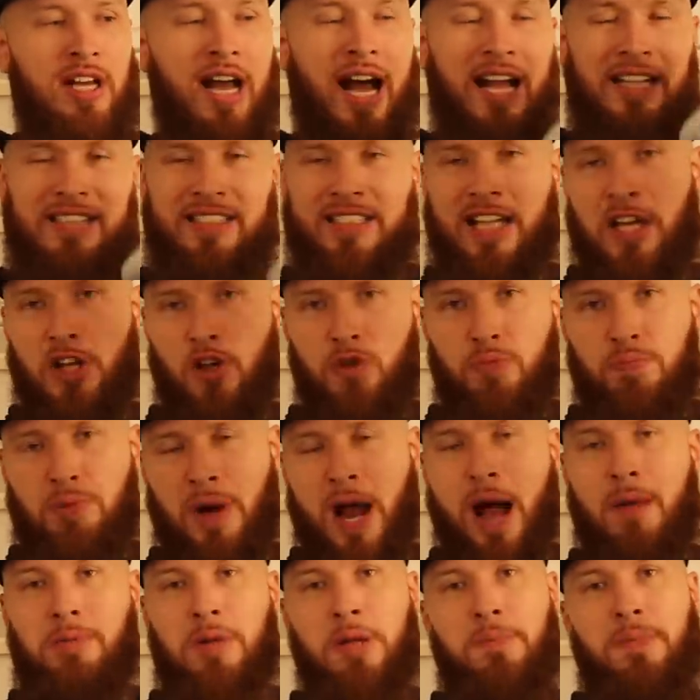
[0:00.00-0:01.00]
I'd say you'd
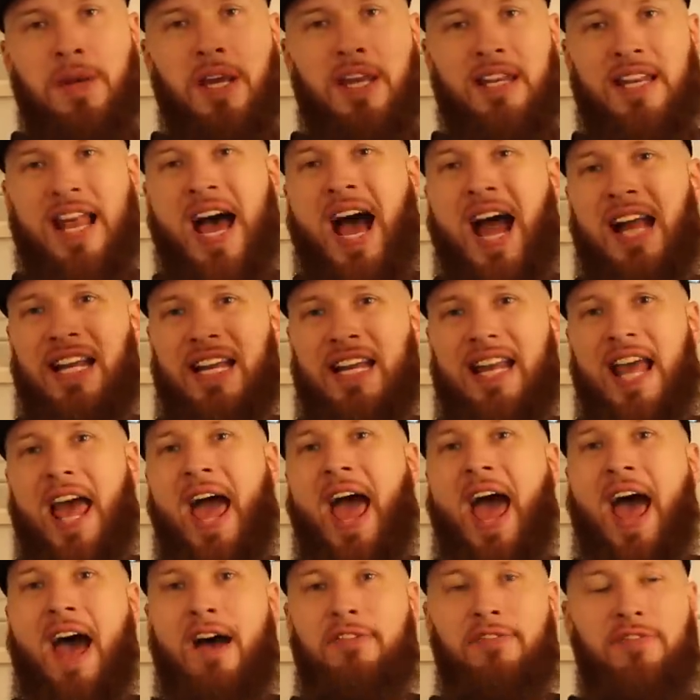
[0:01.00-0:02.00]
probably be a
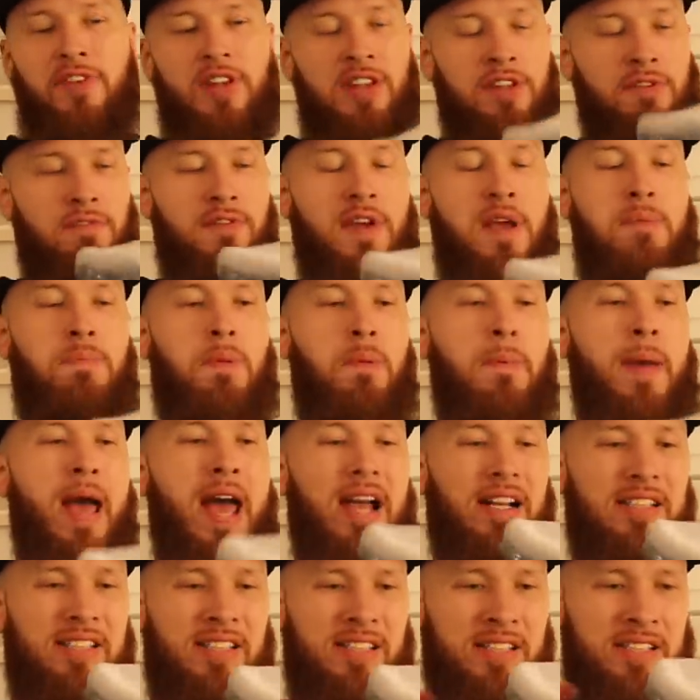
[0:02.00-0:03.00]
9.5 in the Vapor
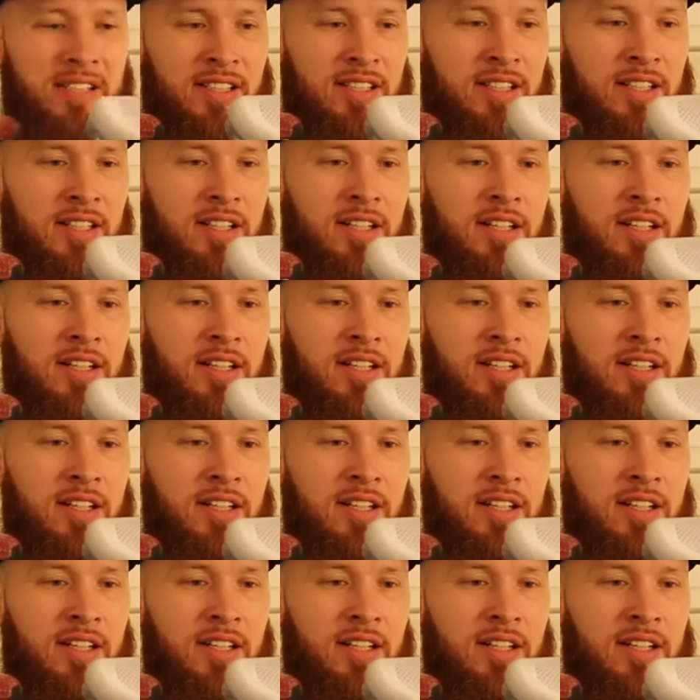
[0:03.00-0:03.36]
Max.